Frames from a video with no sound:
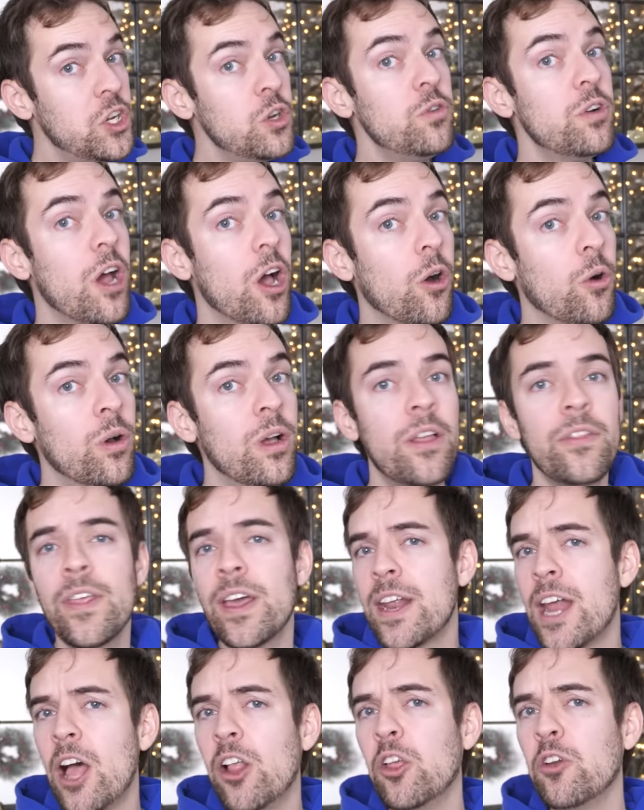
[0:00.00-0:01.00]
you know
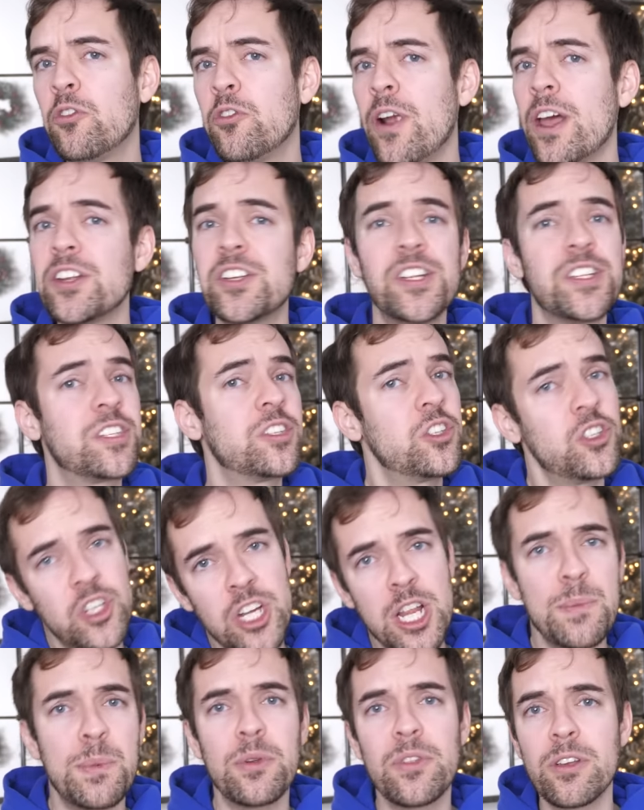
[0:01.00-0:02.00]
that HelloFresh is
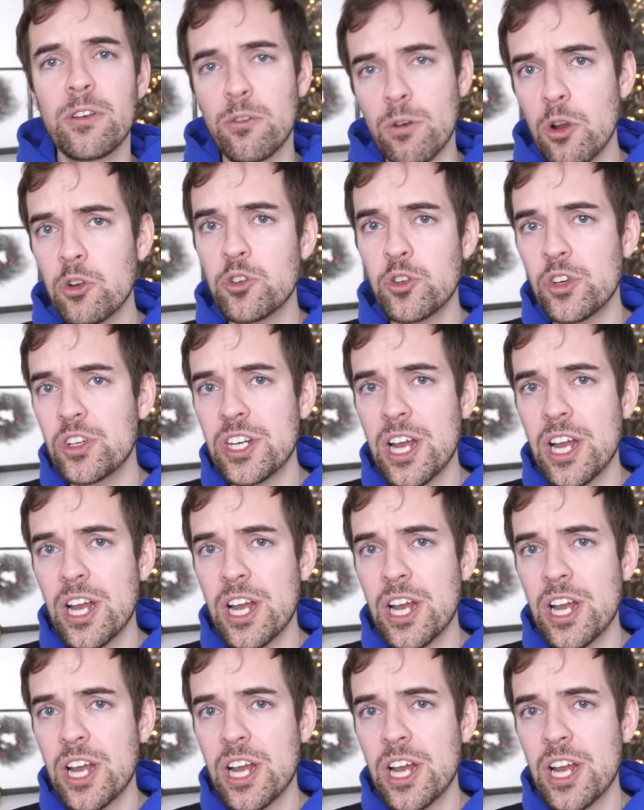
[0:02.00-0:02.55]
cheaper than grocery